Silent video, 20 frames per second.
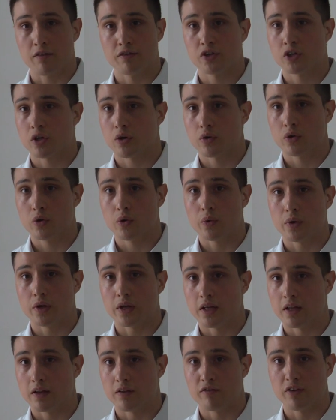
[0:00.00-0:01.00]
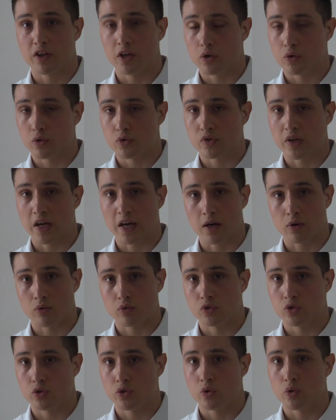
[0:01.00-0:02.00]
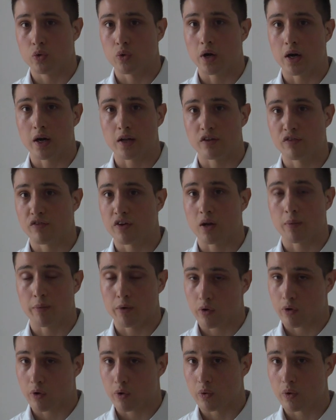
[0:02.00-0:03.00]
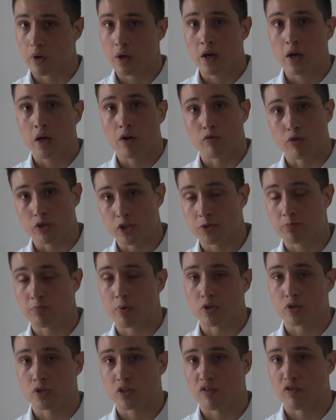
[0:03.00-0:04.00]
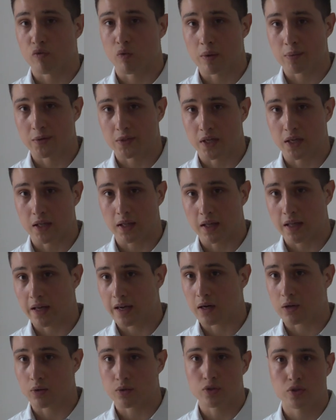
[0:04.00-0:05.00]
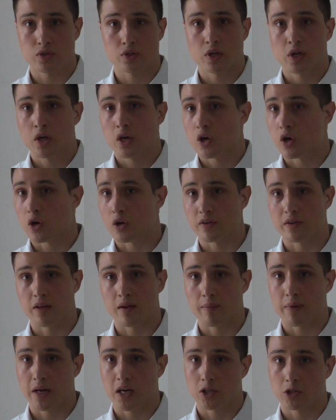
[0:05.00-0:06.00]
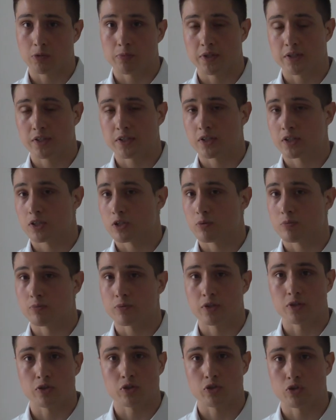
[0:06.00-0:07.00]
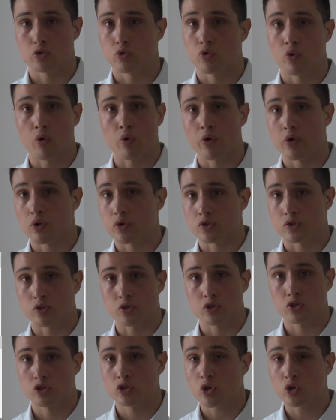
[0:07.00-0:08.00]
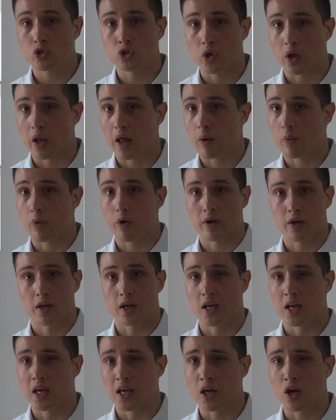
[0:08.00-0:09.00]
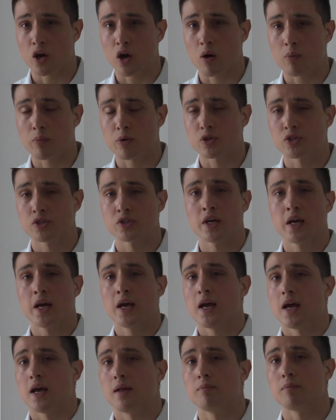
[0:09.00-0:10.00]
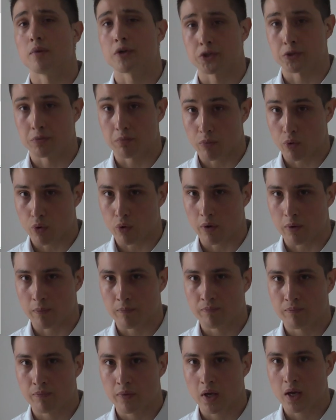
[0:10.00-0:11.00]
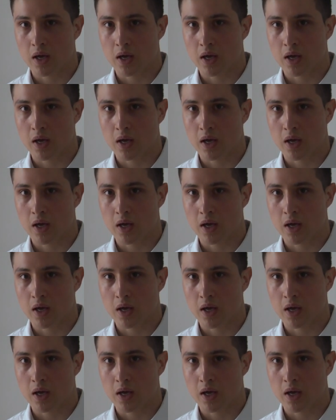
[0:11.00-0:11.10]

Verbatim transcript: I've shown you in videos how to uh, develop your own responsive website layouts, content management systems, there's tutorials on social networking, e-commerce, and much more.